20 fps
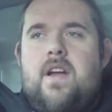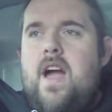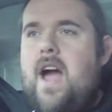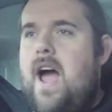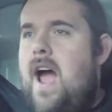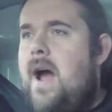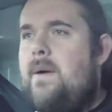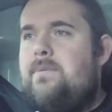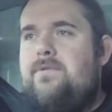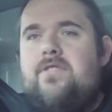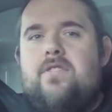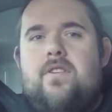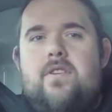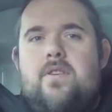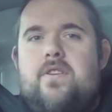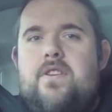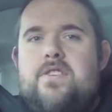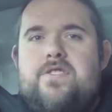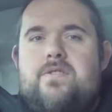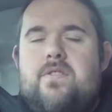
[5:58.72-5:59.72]

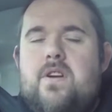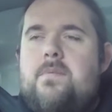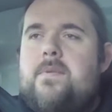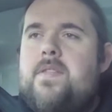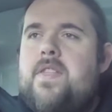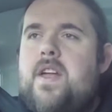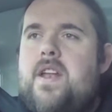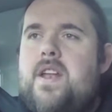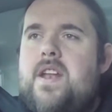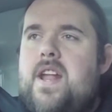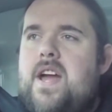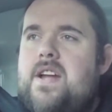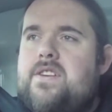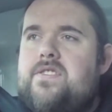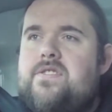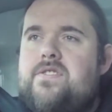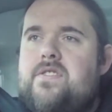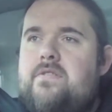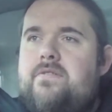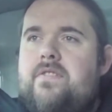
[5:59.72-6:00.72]
Absolutely screaming their
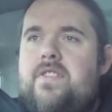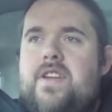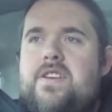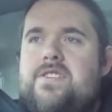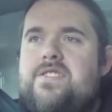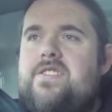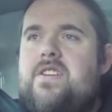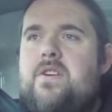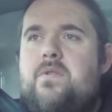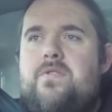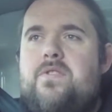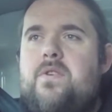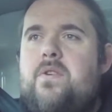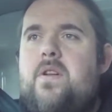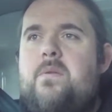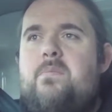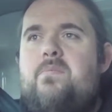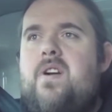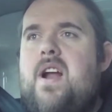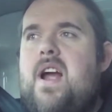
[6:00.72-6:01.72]
nadges off, and they're still
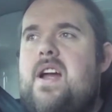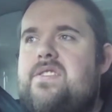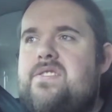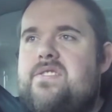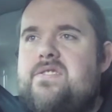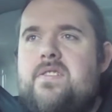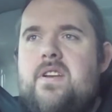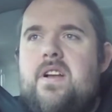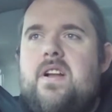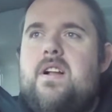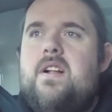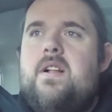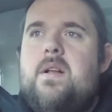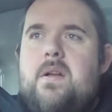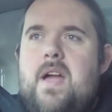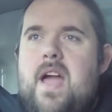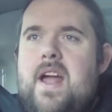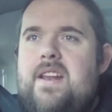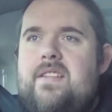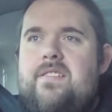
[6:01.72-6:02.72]
doing a brand
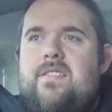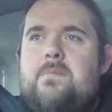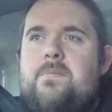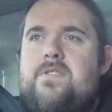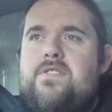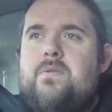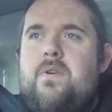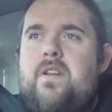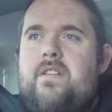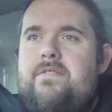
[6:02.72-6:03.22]
anything between a